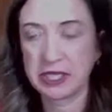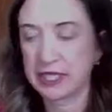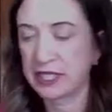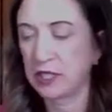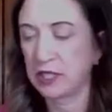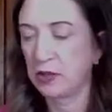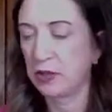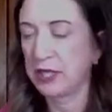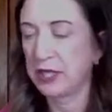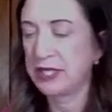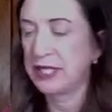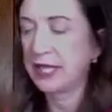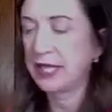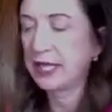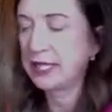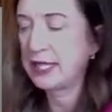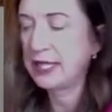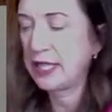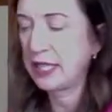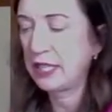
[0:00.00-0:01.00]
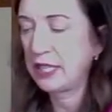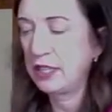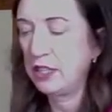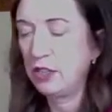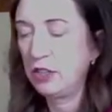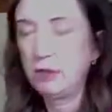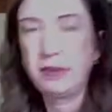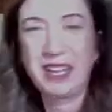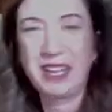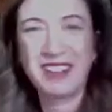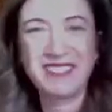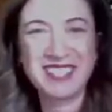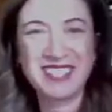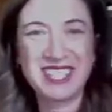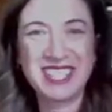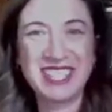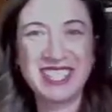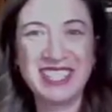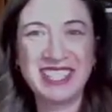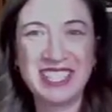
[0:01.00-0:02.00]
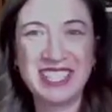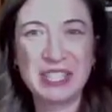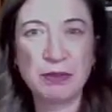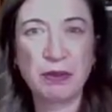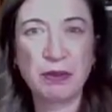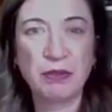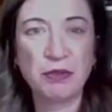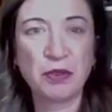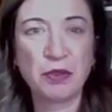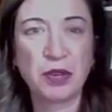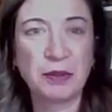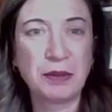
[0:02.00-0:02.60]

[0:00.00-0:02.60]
So a DecaDeck, you may have seen these before,